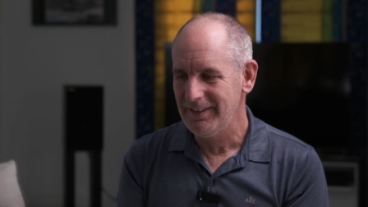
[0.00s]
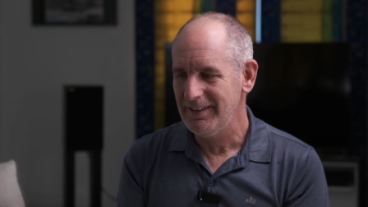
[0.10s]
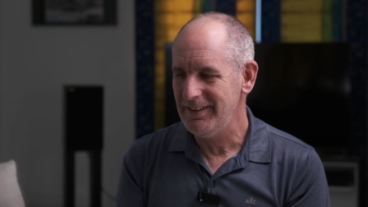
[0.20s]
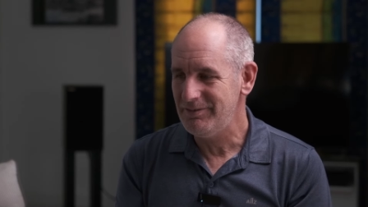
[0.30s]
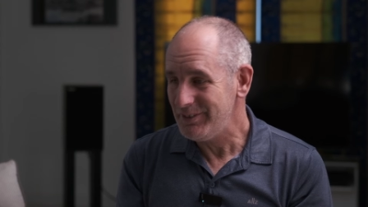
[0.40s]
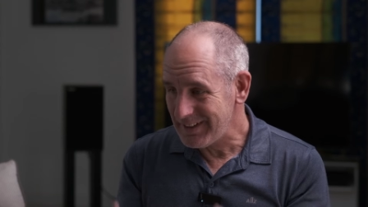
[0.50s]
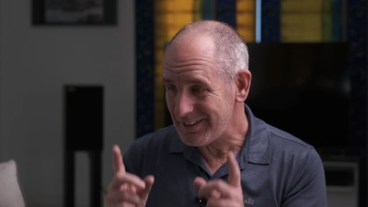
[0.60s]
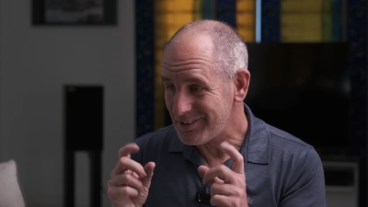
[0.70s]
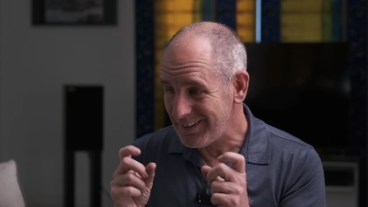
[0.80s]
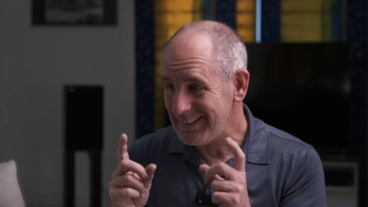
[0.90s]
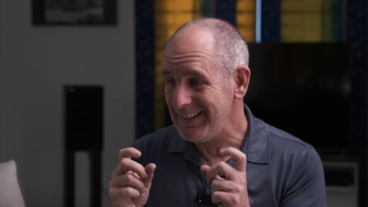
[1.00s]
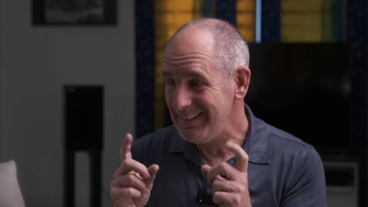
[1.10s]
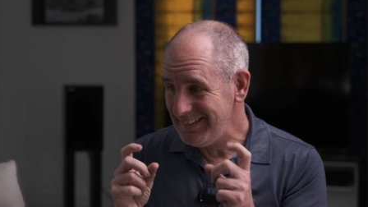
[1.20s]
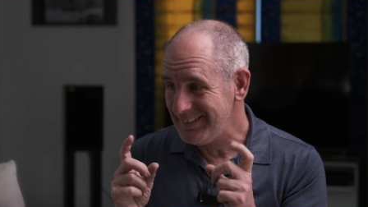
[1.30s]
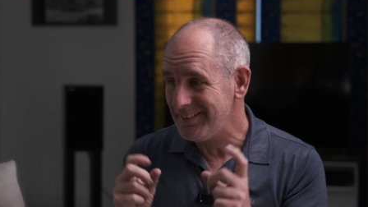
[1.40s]
if you get a Thai lady,
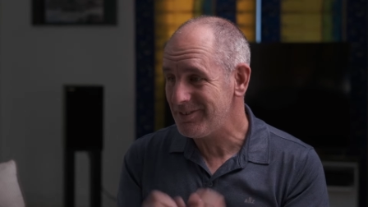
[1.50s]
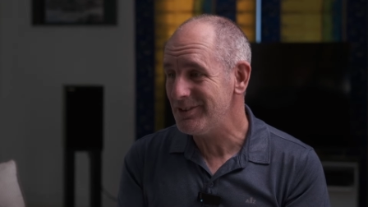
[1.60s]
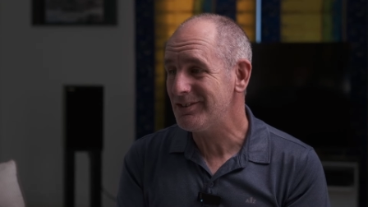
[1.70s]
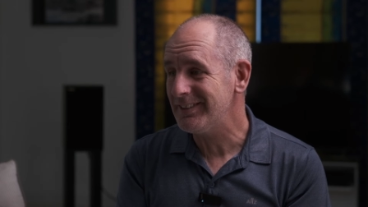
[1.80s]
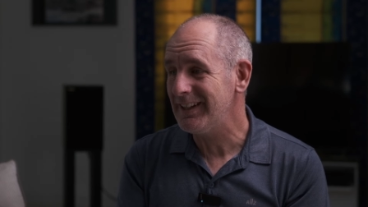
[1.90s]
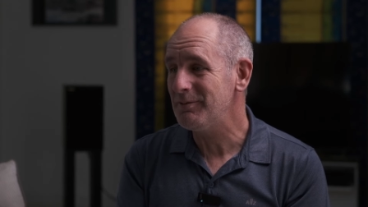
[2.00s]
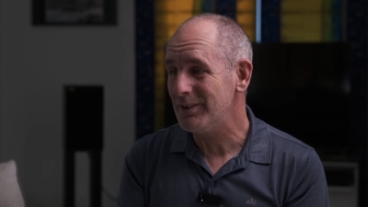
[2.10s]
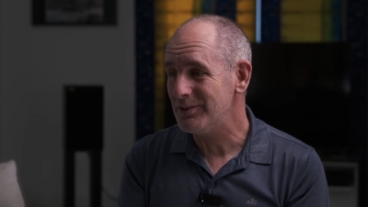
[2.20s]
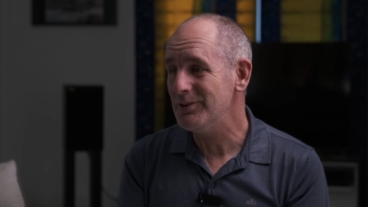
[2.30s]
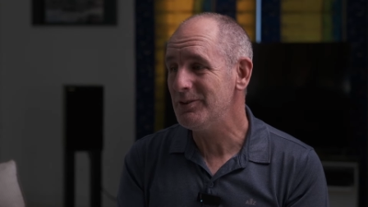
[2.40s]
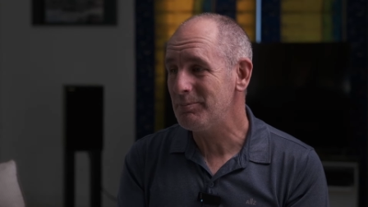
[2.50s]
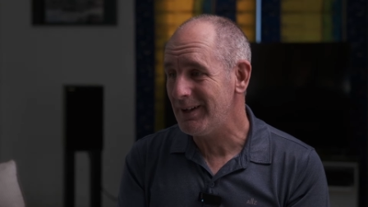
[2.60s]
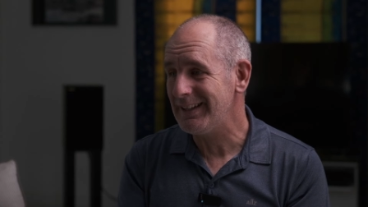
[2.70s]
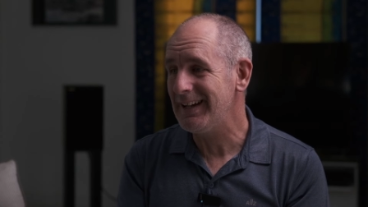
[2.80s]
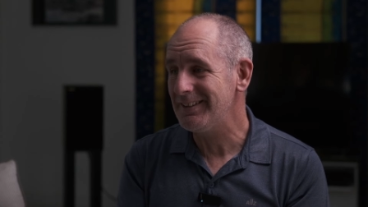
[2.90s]
the first thing they want to do is buy
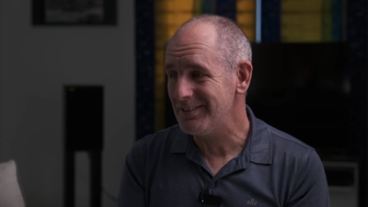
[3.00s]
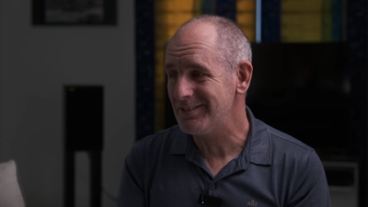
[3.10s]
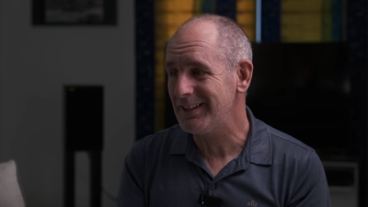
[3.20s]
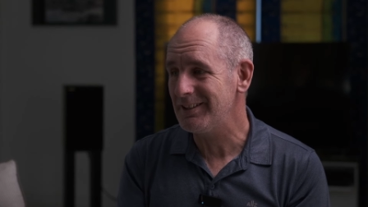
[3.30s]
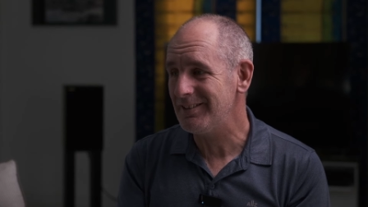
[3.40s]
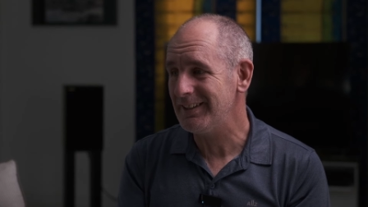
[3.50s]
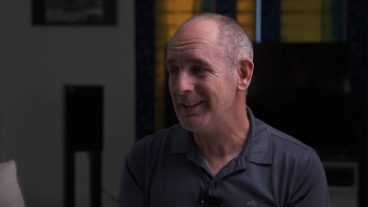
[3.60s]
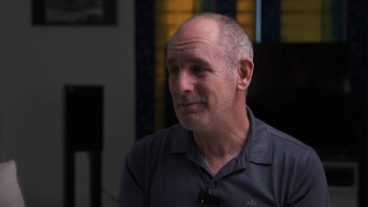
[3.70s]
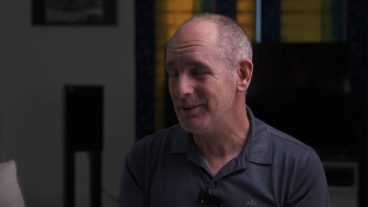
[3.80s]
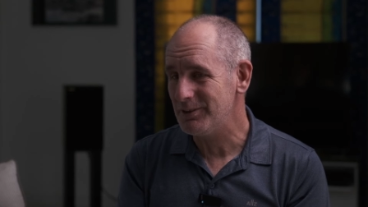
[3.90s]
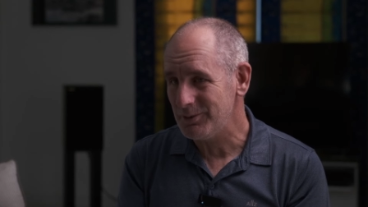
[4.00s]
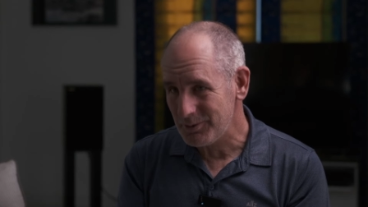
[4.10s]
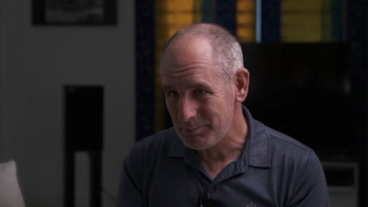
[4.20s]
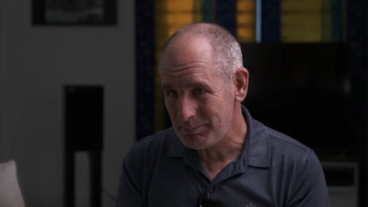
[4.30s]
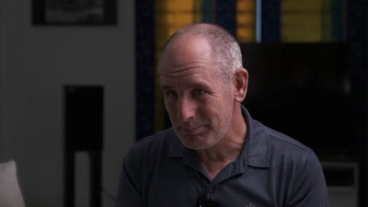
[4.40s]
land. The second thing they want to do is
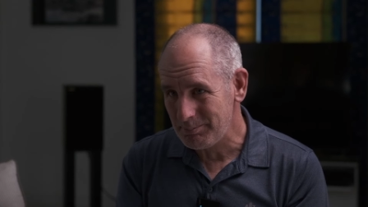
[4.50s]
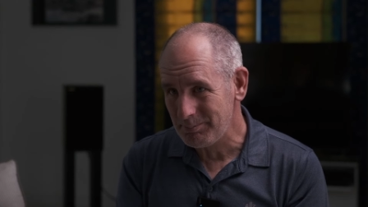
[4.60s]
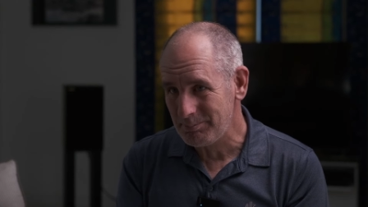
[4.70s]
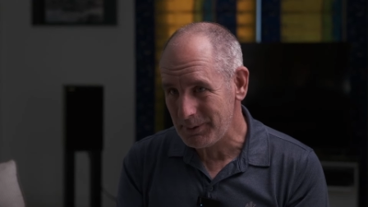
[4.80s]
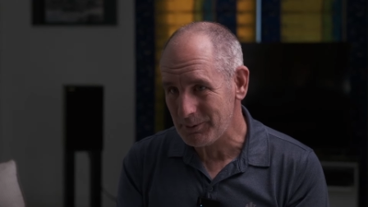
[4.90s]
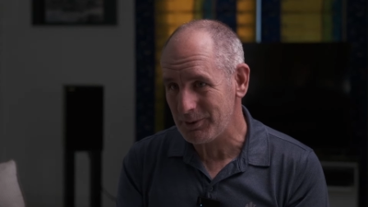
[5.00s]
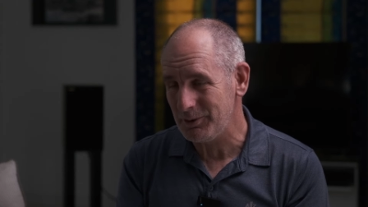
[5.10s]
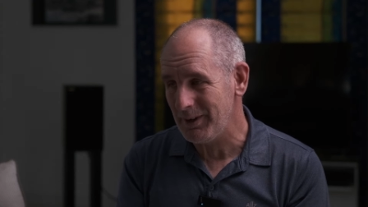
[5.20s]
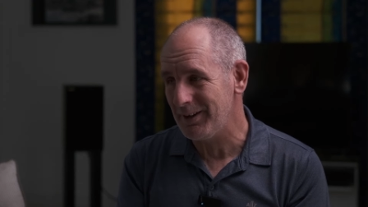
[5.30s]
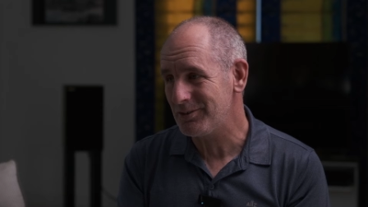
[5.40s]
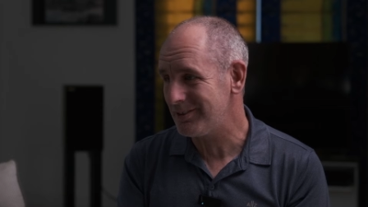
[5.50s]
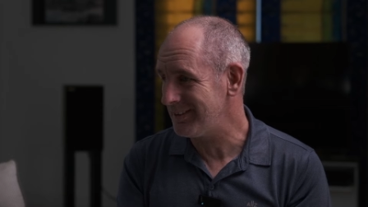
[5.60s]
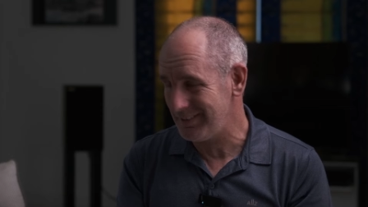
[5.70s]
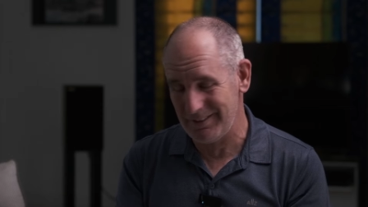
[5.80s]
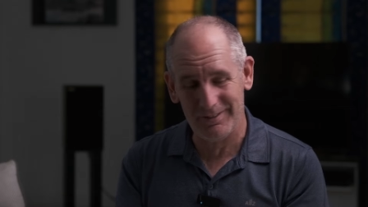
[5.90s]
build, build a new house.
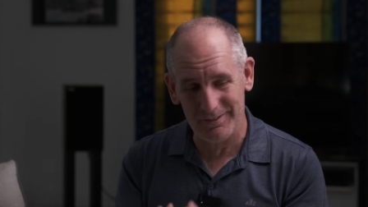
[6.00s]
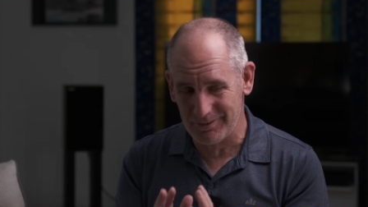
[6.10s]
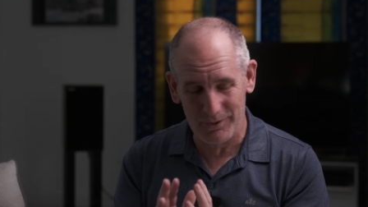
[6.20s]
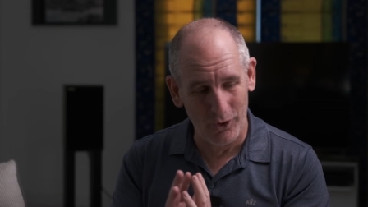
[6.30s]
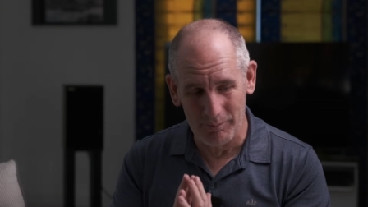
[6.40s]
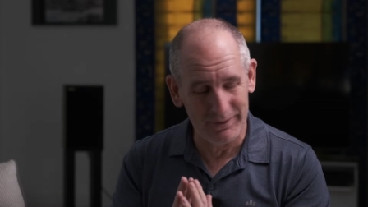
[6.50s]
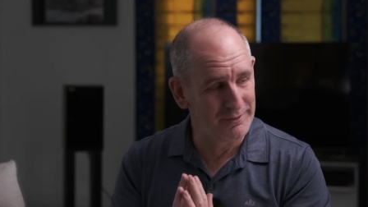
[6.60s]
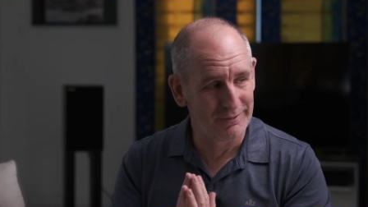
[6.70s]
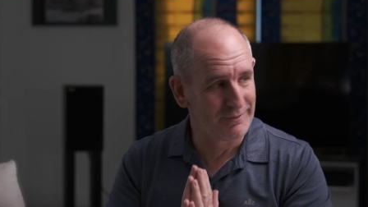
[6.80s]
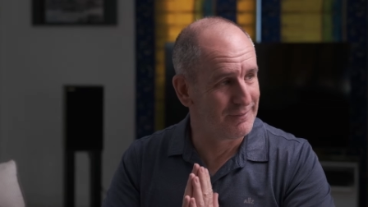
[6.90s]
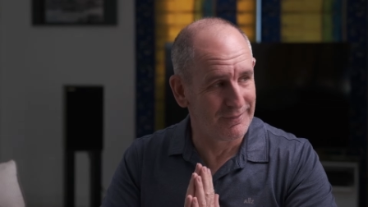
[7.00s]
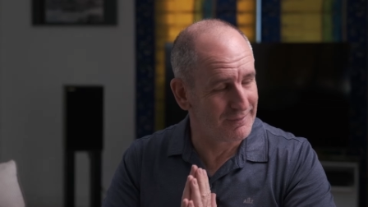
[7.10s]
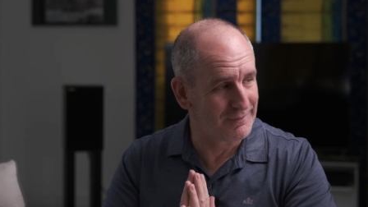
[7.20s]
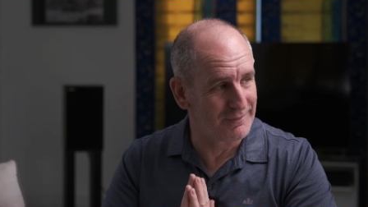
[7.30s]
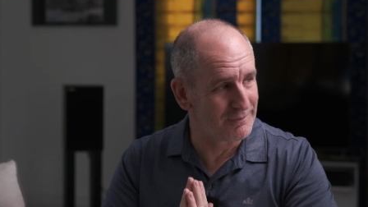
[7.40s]
Yeah. This is common
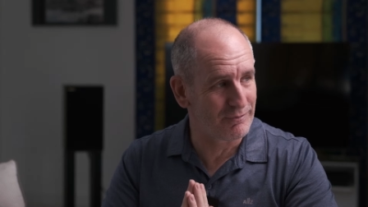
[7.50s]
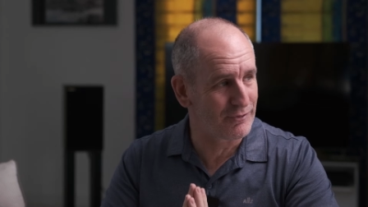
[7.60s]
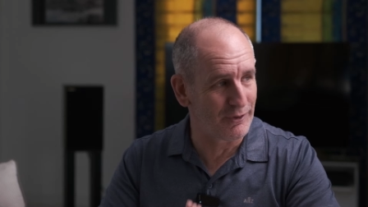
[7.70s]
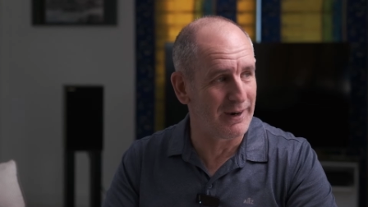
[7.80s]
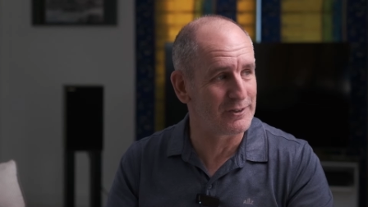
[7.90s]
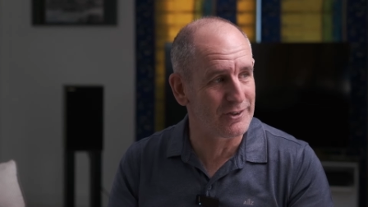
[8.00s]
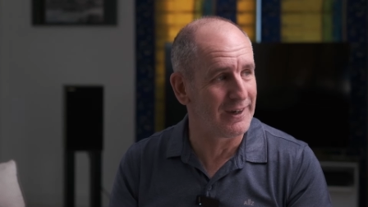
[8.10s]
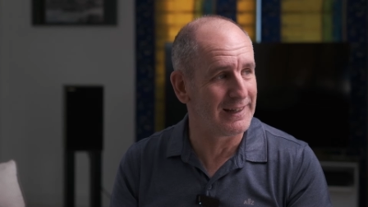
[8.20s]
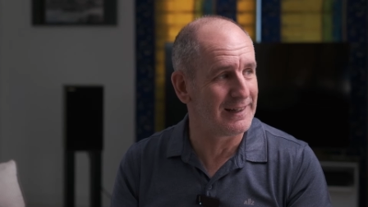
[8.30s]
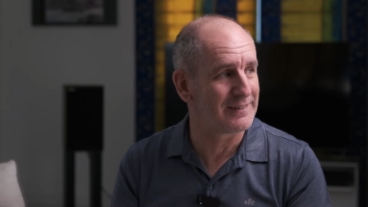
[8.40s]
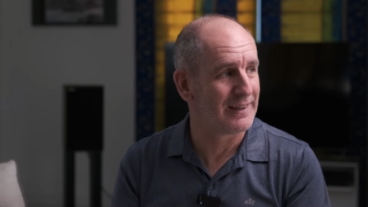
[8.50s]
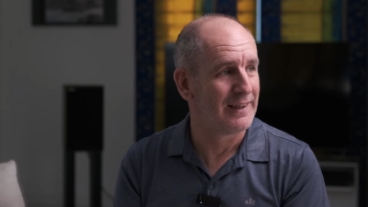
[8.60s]
yeah. throughout Thailand.